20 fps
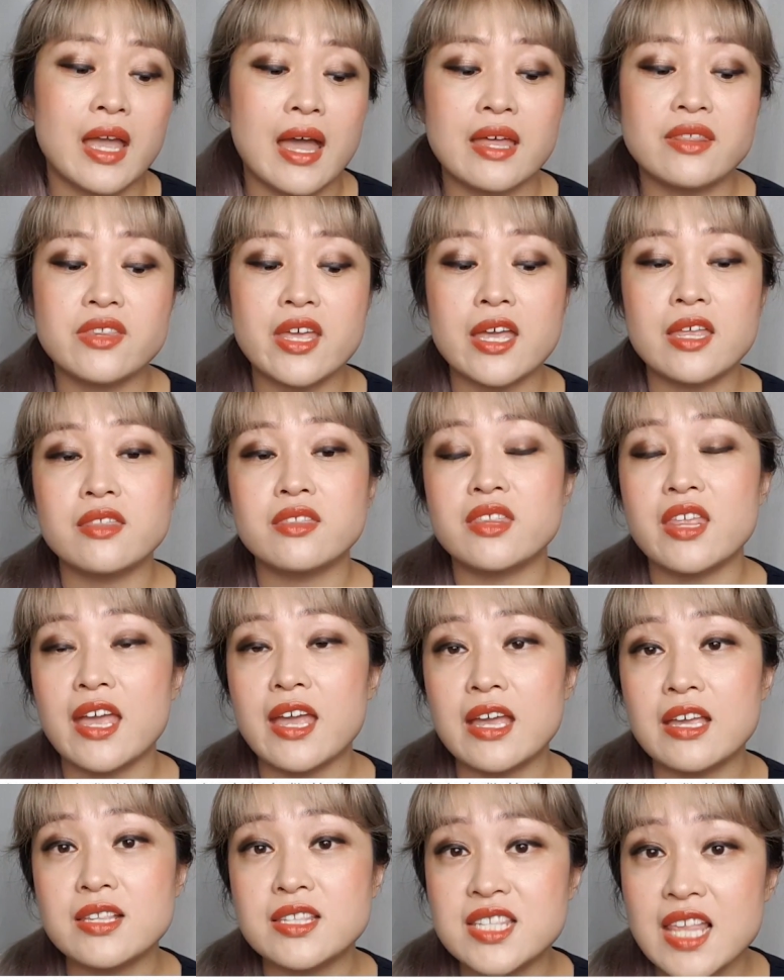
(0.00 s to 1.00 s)
and then
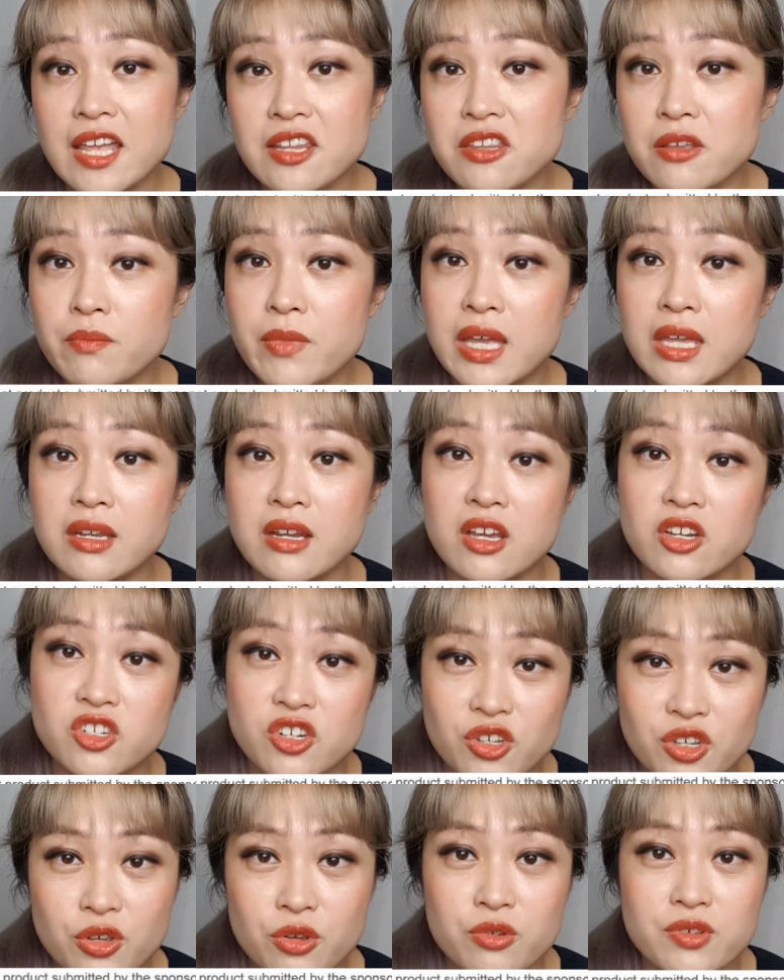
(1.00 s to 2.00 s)
they sat them in a
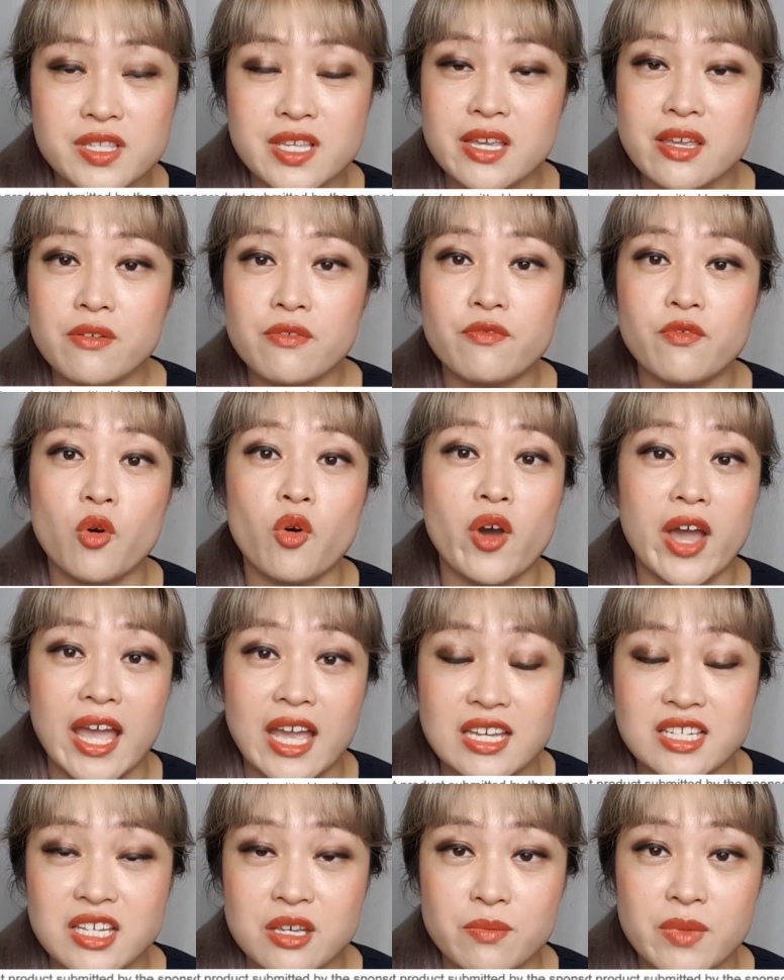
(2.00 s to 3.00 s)
jacuzzi for
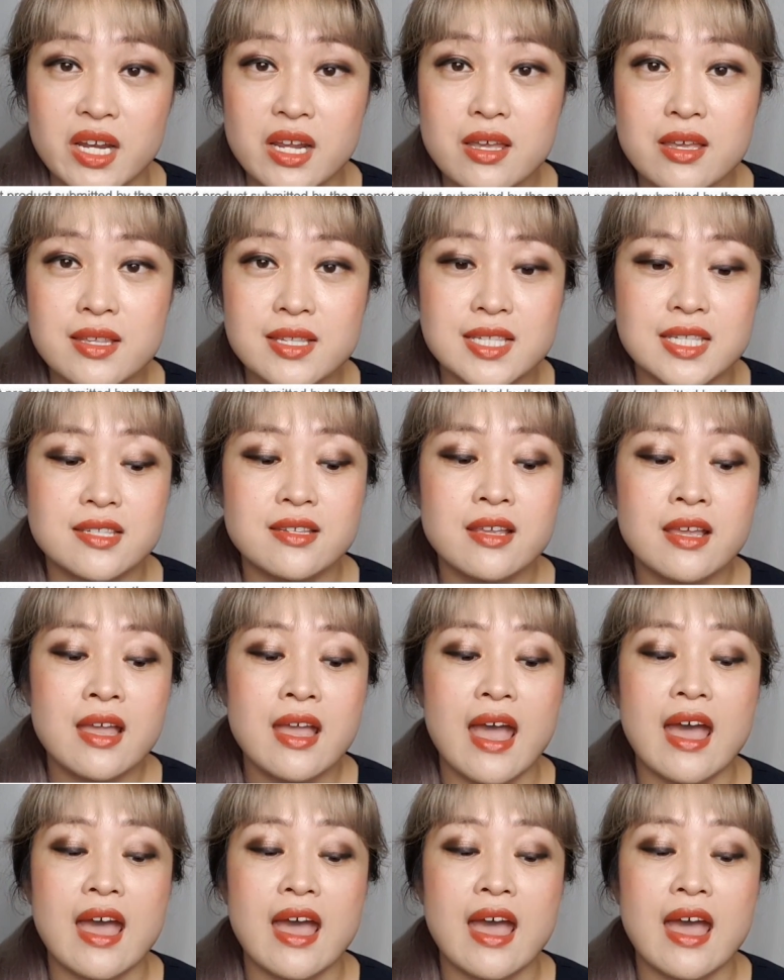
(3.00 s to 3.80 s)
80 minutes.